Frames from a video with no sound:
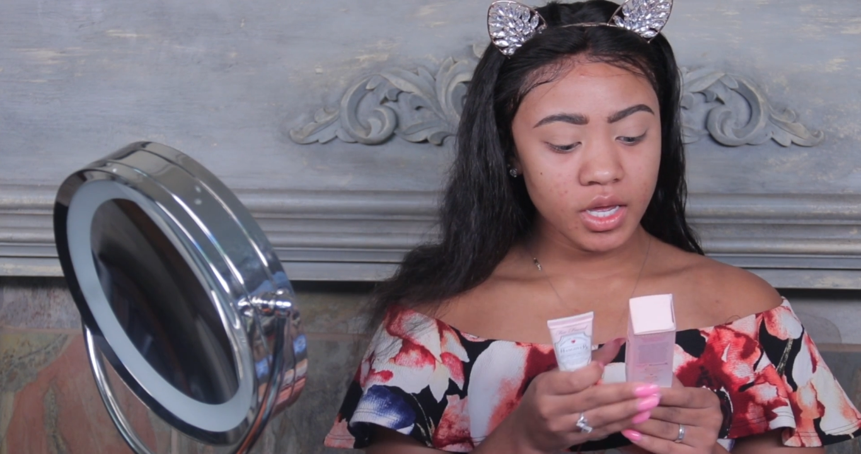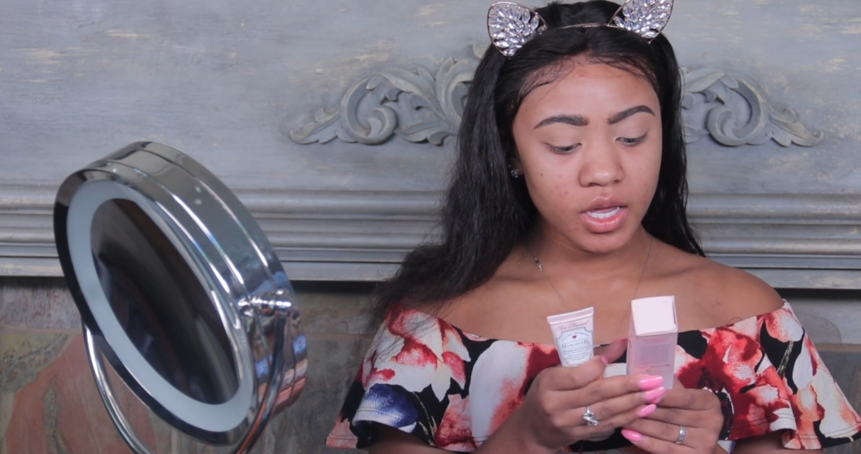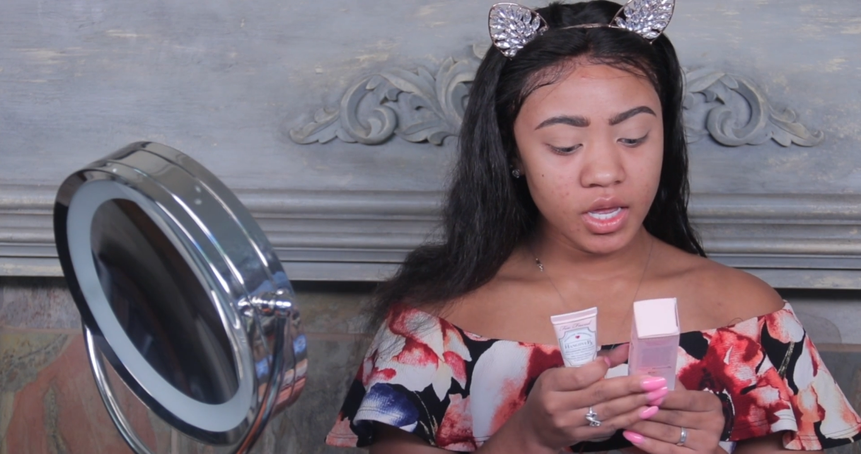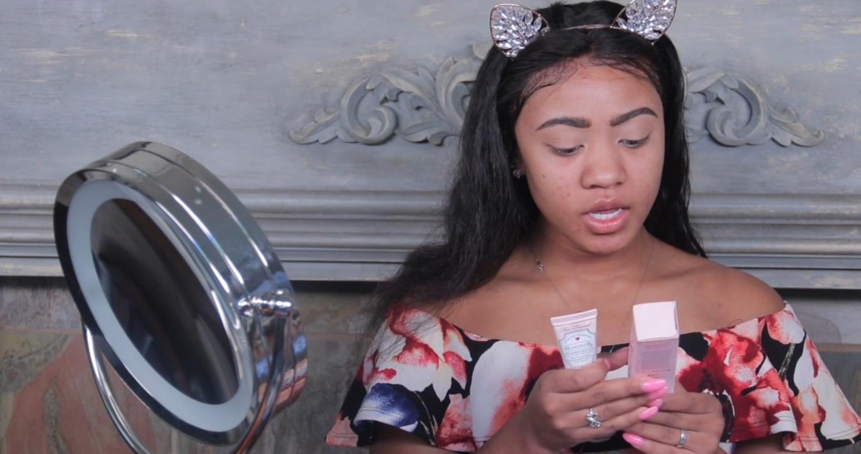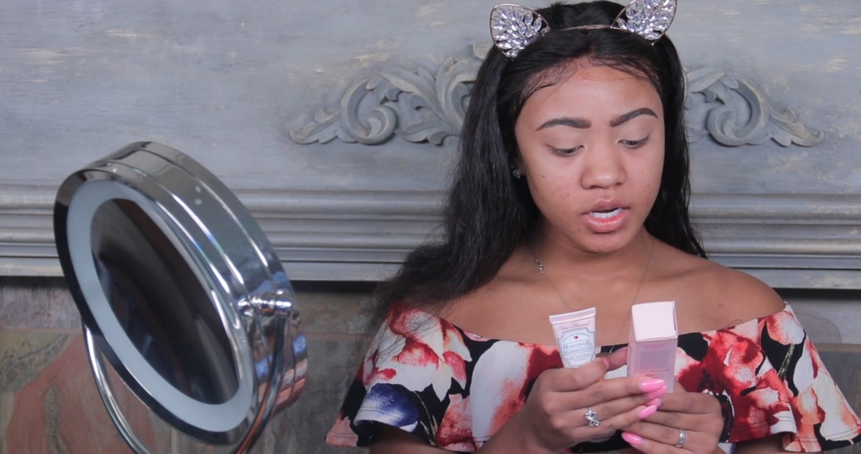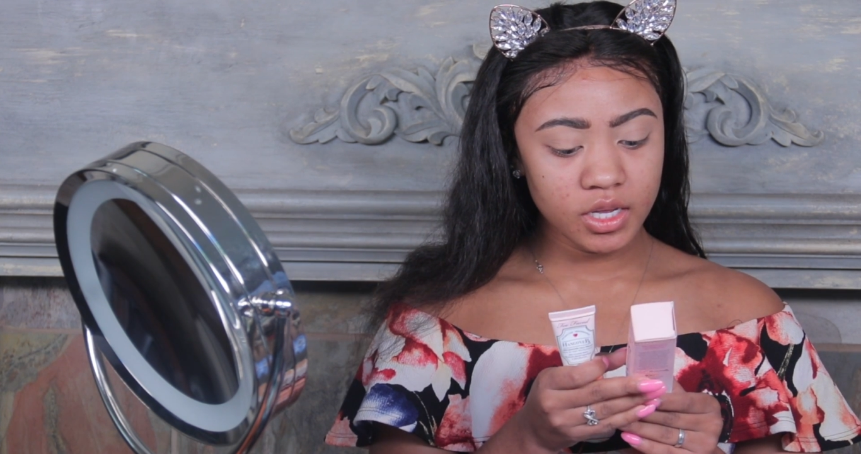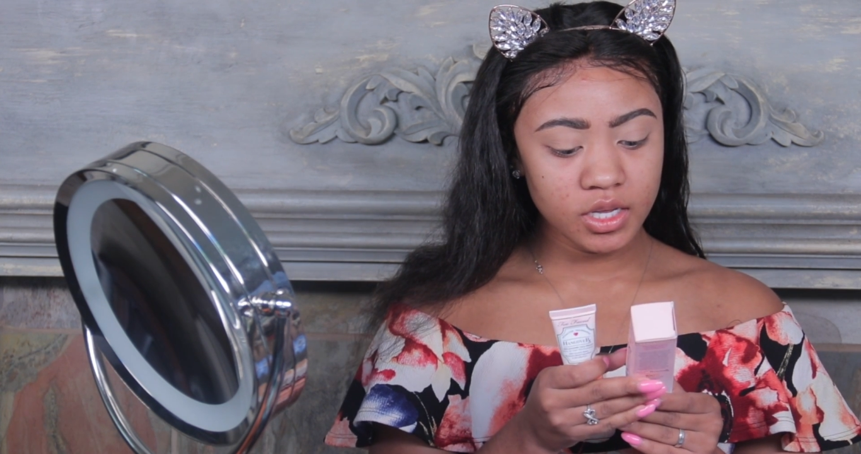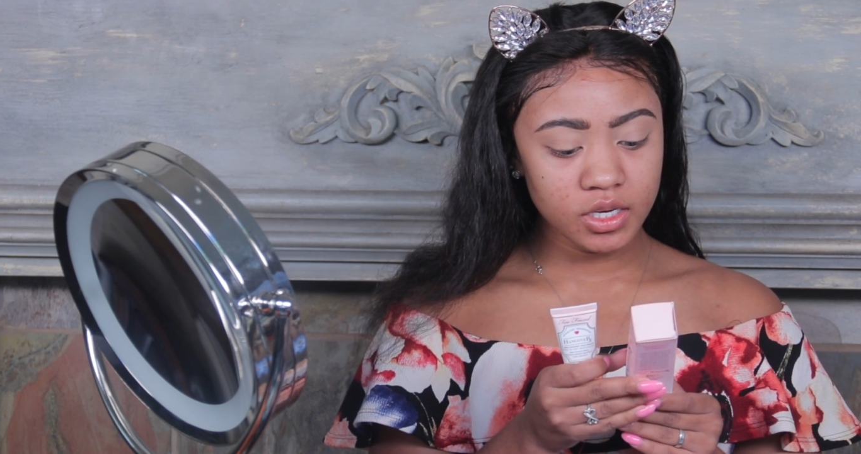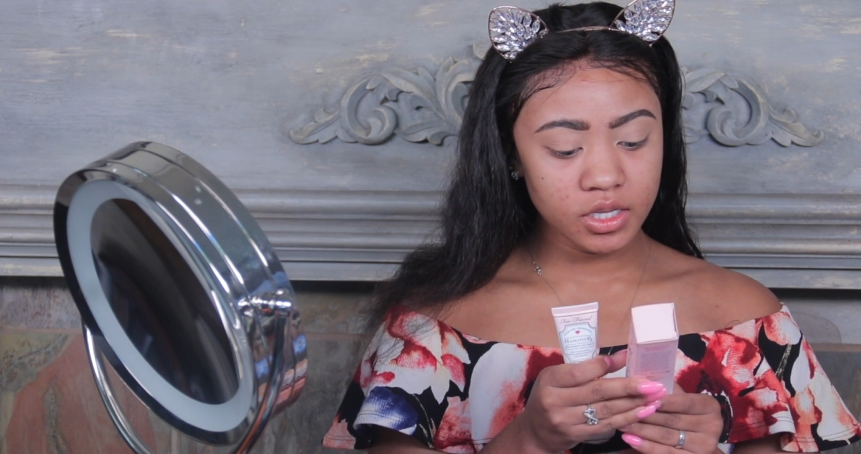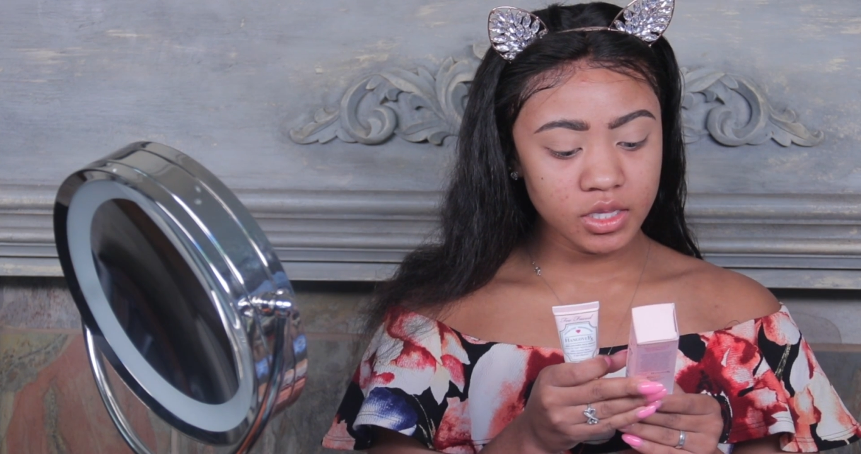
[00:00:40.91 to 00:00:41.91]
and
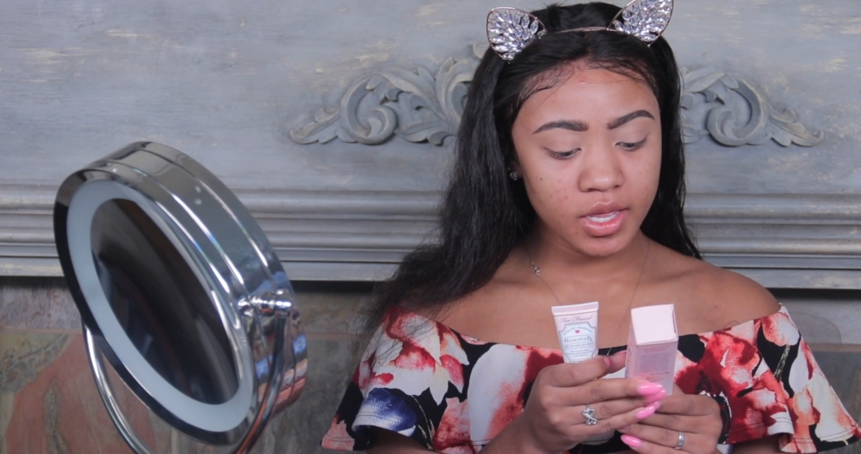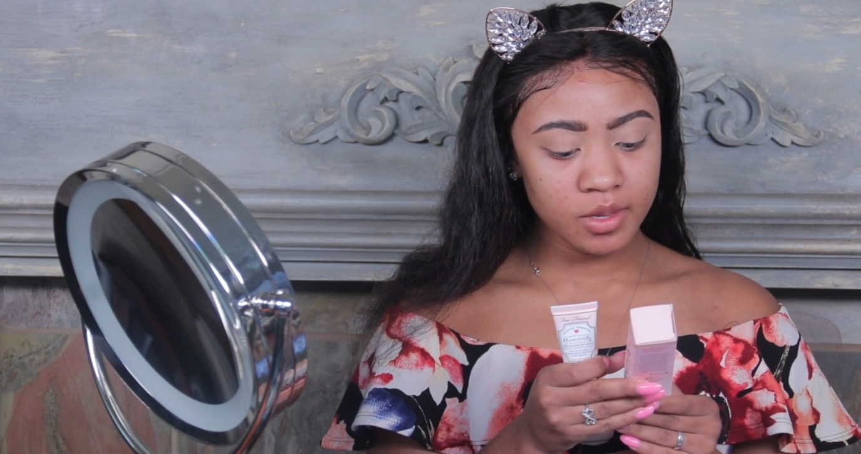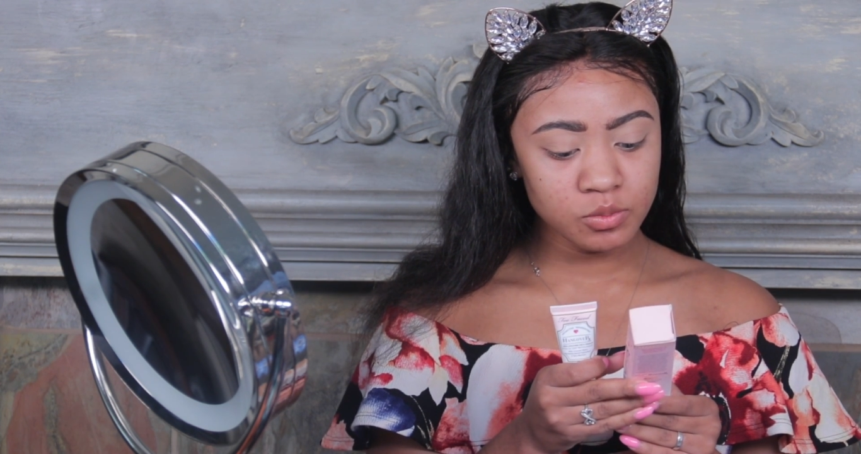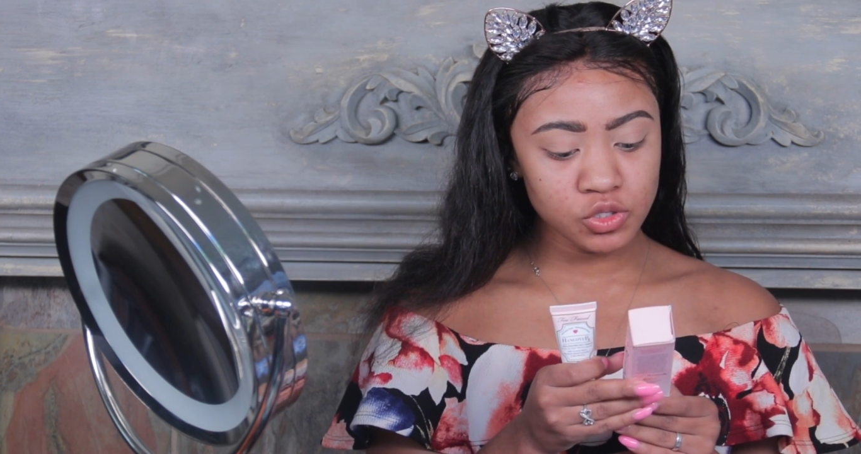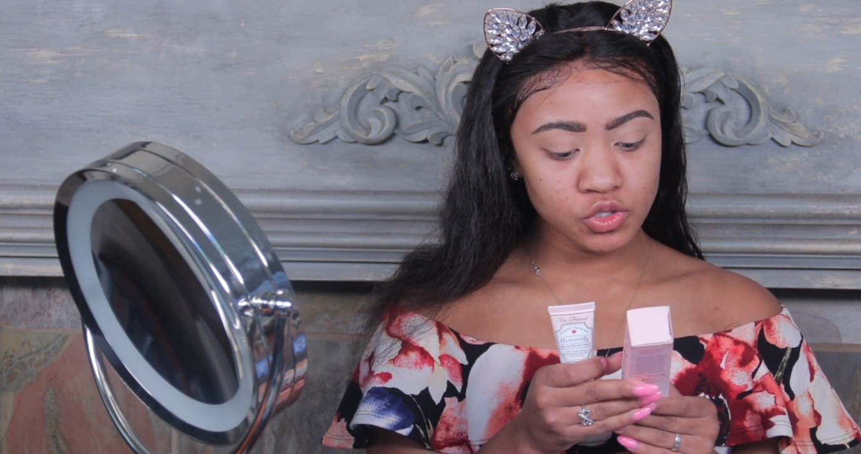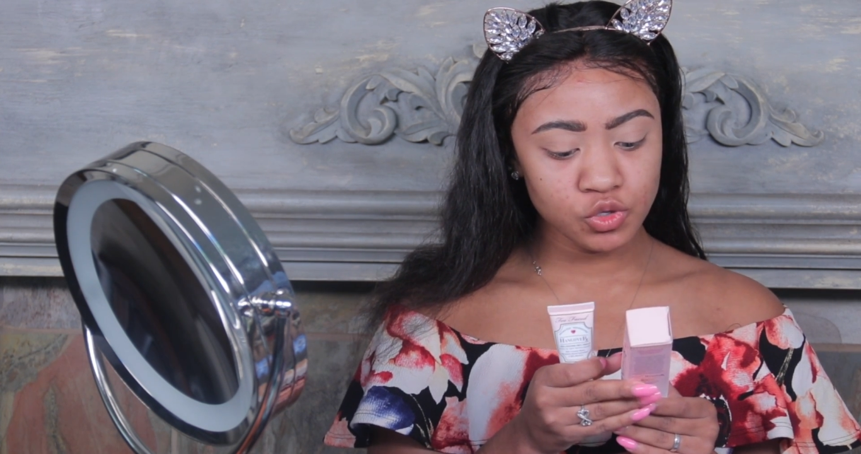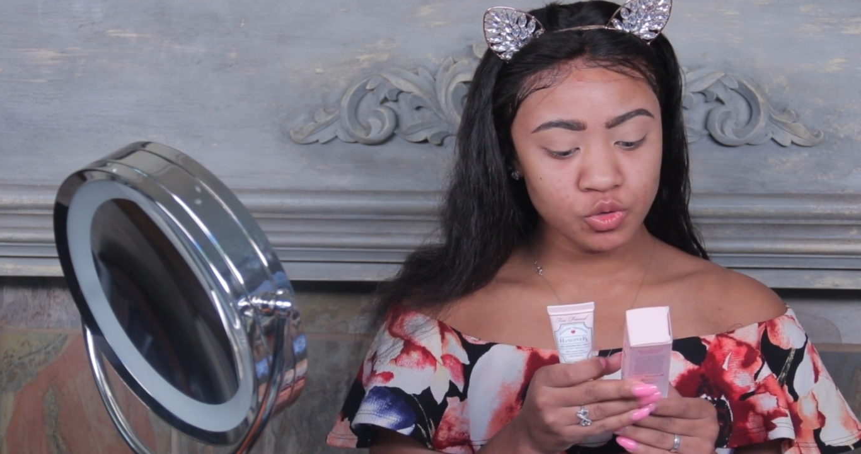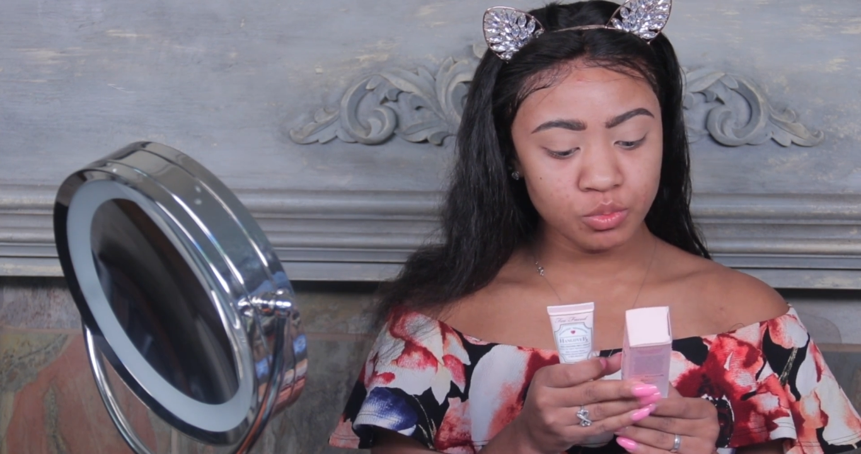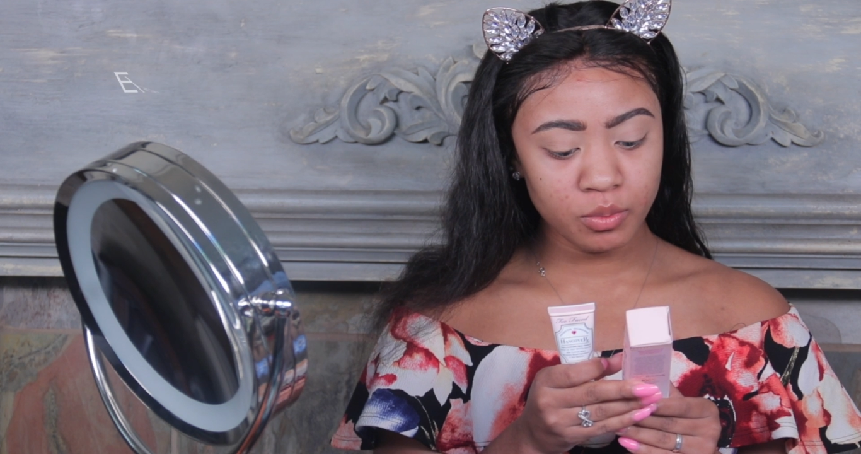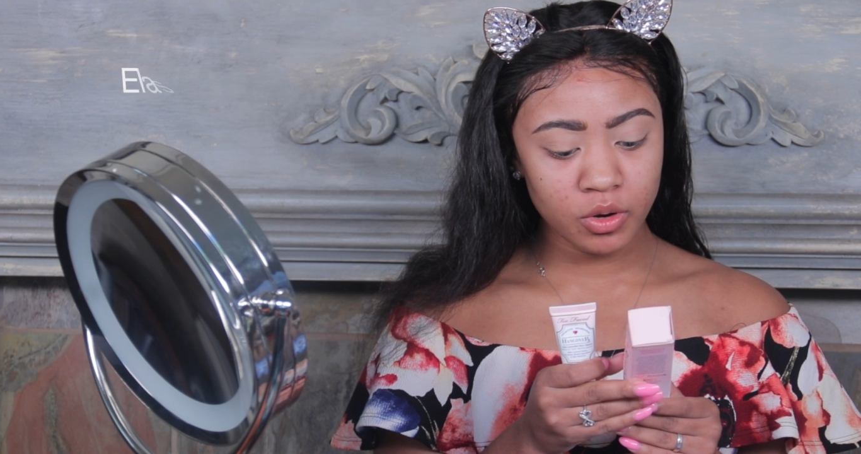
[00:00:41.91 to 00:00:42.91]
it claims to
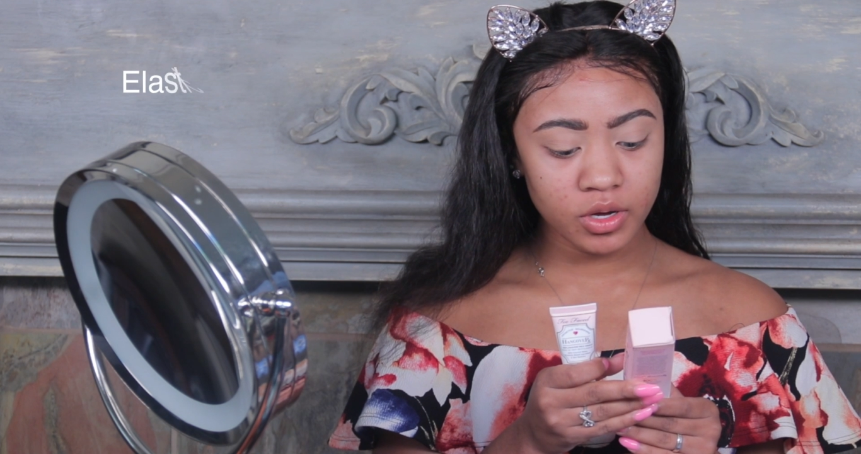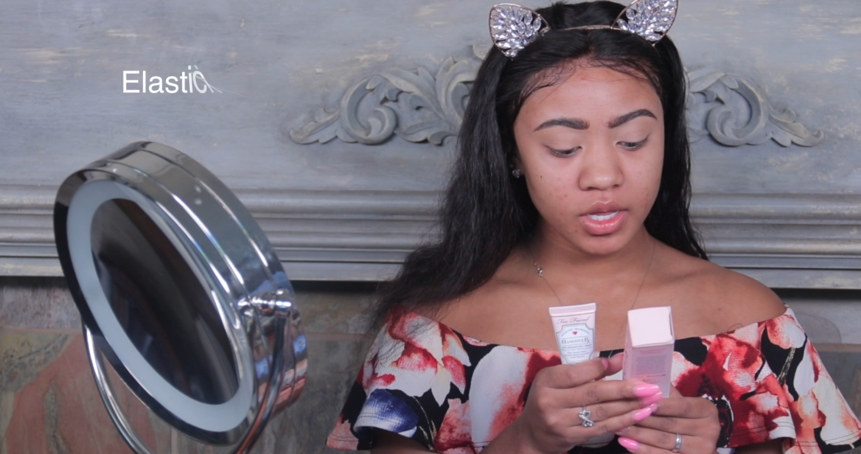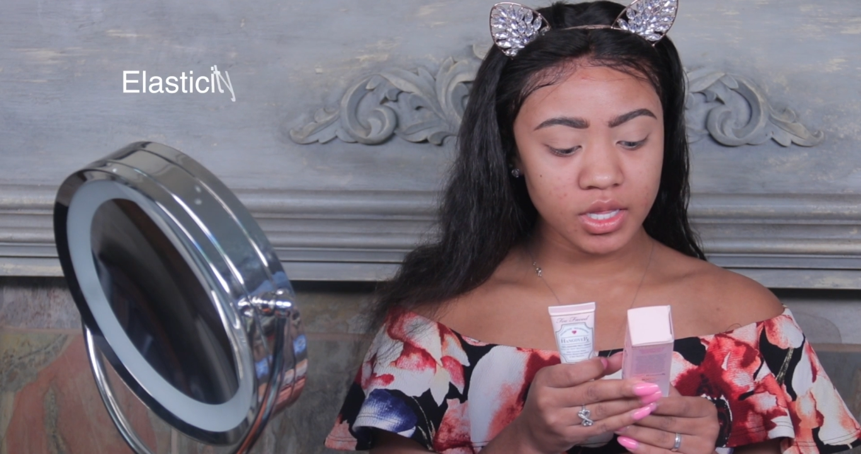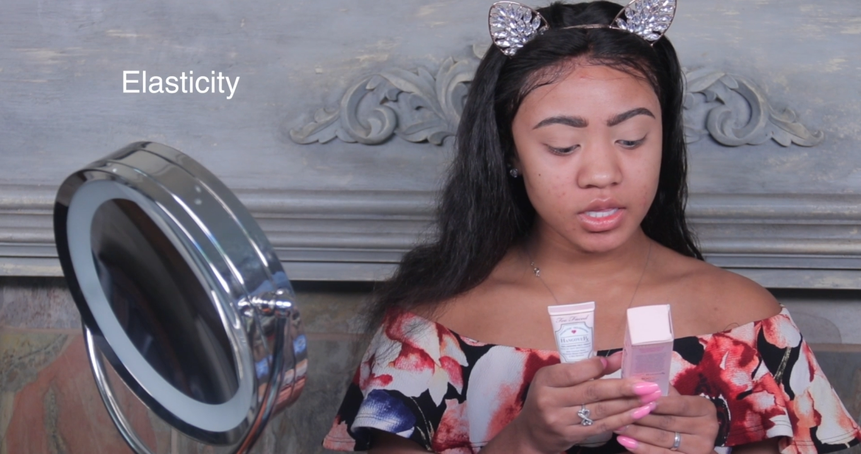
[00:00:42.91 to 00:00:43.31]
promote